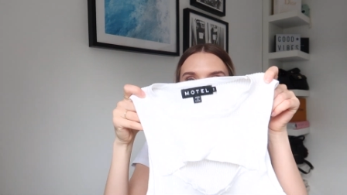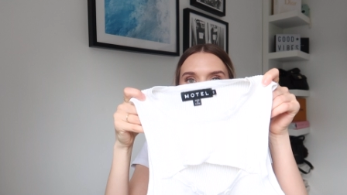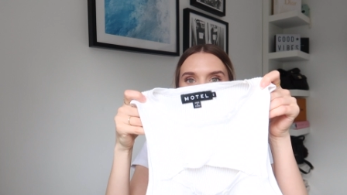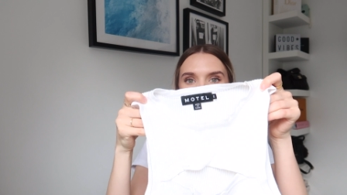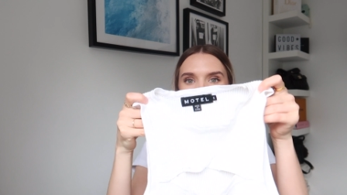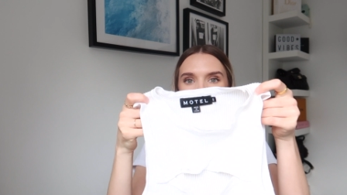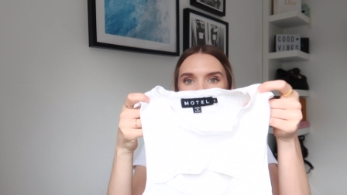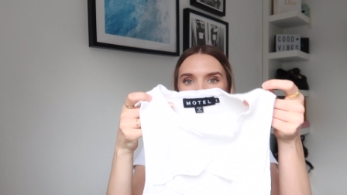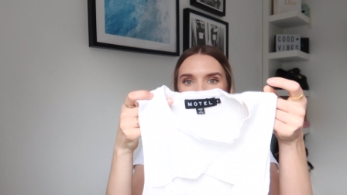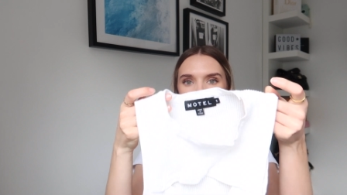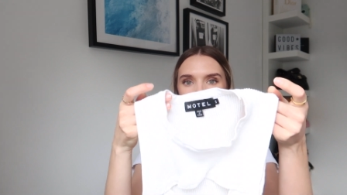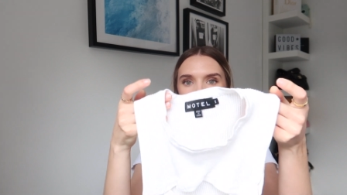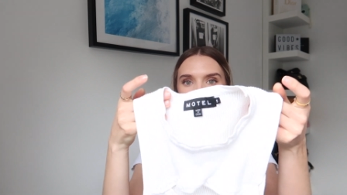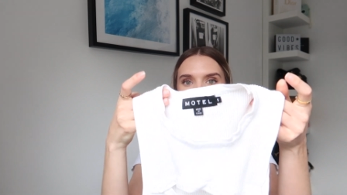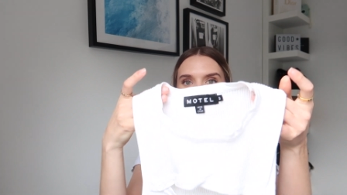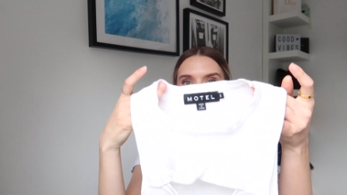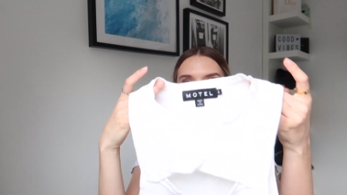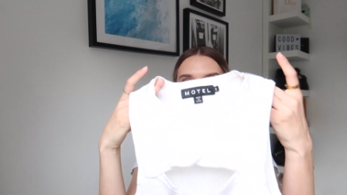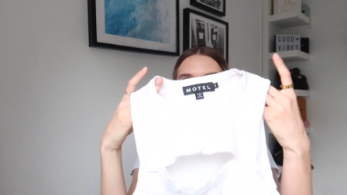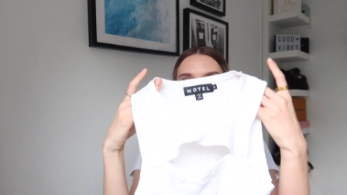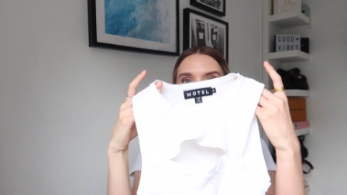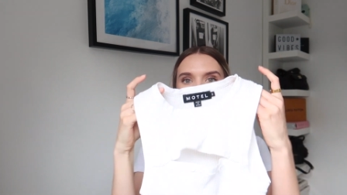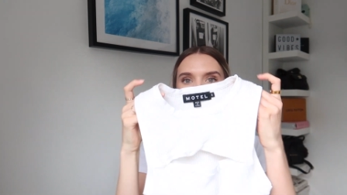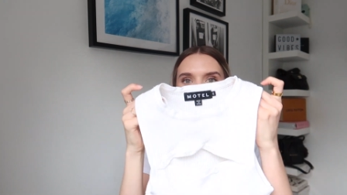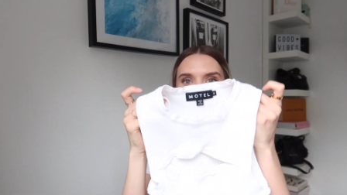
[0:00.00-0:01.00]
again, you
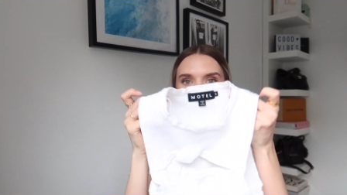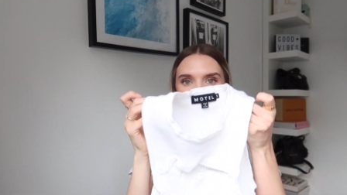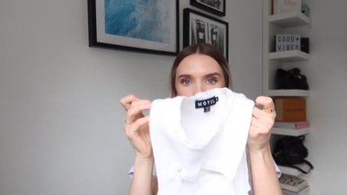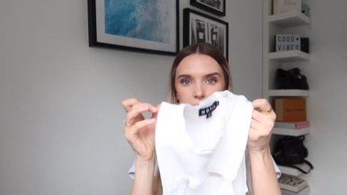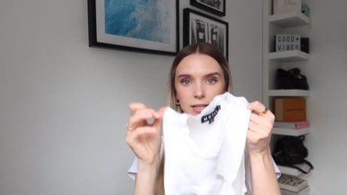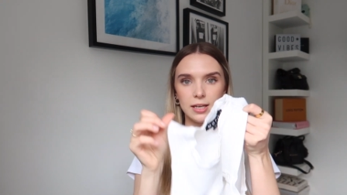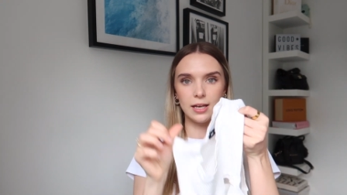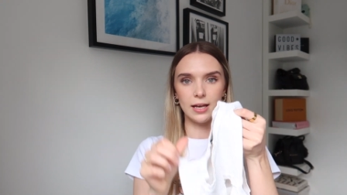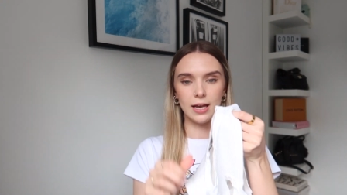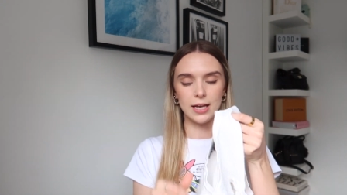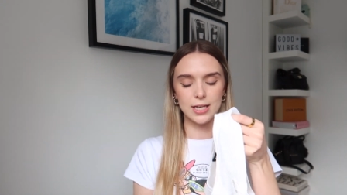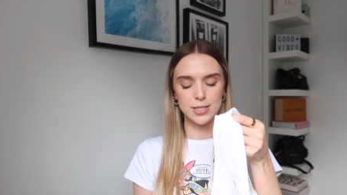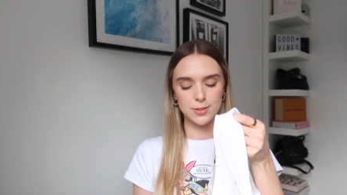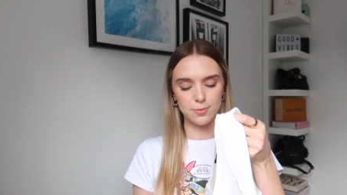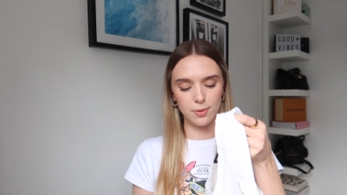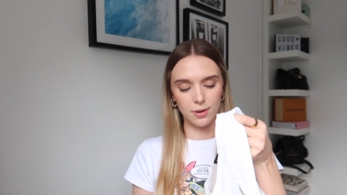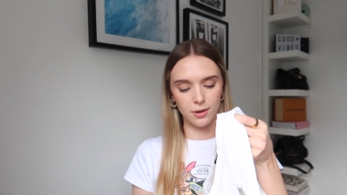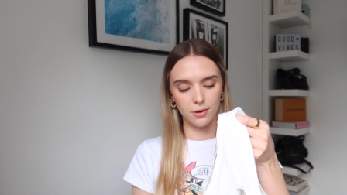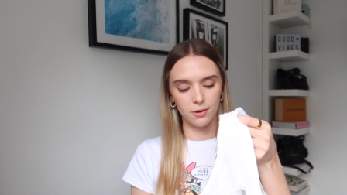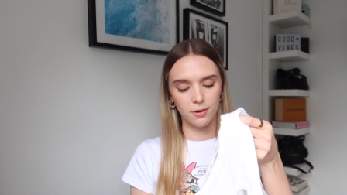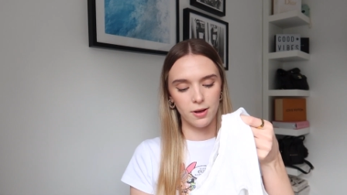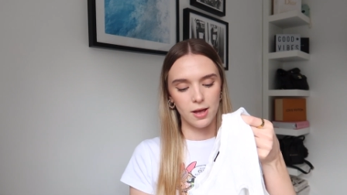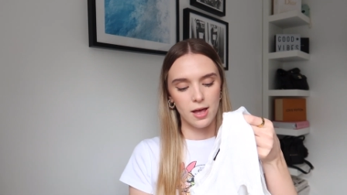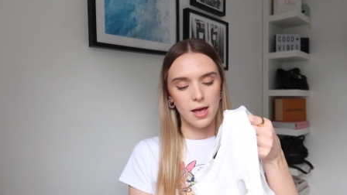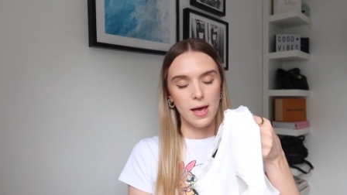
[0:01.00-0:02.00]
won't be able to see it as
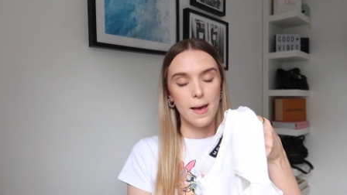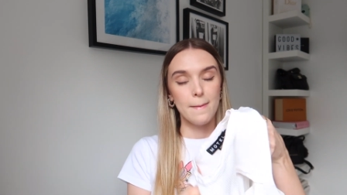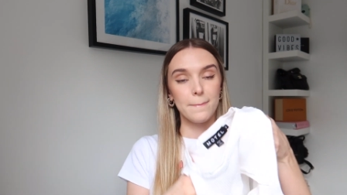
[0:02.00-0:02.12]
well,